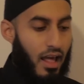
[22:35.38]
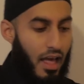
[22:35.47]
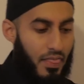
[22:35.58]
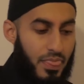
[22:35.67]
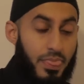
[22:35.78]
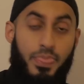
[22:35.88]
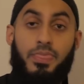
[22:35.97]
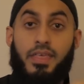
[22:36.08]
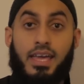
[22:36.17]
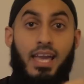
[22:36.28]
And
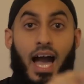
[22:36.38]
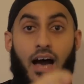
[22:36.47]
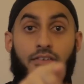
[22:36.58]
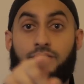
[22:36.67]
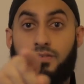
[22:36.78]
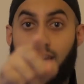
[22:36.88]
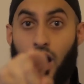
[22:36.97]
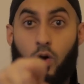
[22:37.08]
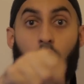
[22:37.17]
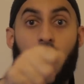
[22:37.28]
they have
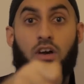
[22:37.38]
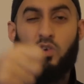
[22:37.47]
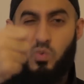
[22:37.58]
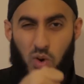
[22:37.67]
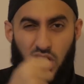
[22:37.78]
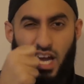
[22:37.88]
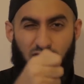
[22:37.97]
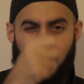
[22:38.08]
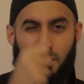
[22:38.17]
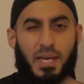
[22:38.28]
now, wallahi,
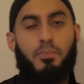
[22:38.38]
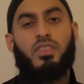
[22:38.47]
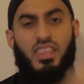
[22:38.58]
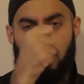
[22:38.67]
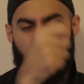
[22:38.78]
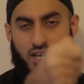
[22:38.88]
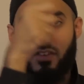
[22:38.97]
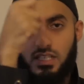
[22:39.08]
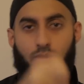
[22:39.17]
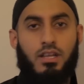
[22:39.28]
for the people that they're trying to
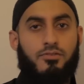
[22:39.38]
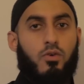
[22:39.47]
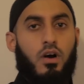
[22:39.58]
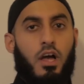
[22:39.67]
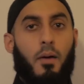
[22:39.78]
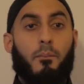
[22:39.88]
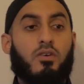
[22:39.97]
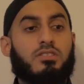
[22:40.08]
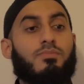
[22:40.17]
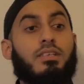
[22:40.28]
raise money for,
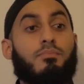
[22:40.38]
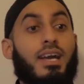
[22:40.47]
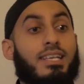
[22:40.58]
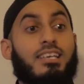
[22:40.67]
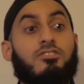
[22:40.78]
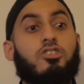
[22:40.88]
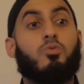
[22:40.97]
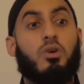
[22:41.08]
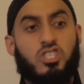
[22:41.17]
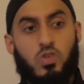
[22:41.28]
possibly made their
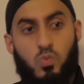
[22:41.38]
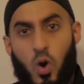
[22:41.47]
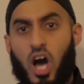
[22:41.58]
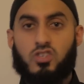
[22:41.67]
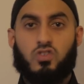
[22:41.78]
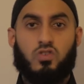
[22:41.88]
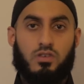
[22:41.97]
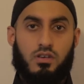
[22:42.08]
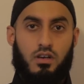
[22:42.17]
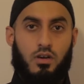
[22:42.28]
situation worse.
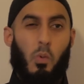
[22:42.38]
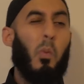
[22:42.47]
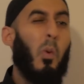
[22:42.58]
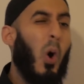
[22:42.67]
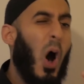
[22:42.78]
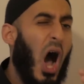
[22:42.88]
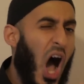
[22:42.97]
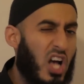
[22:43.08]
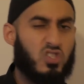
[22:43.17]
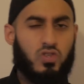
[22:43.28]

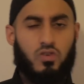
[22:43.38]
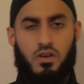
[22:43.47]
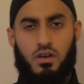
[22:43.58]
Worse,